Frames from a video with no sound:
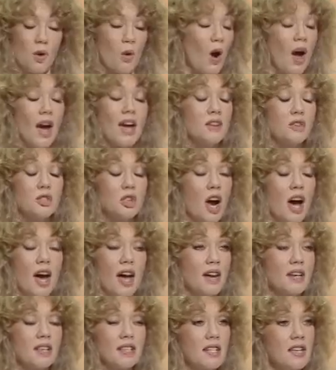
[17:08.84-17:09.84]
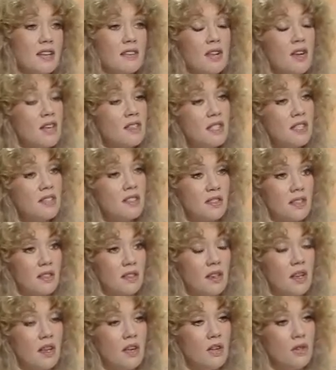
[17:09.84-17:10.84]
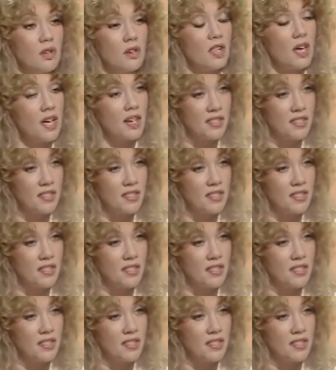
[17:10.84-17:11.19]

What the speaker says: quite Thank dry you. Underneath her ziston. Not her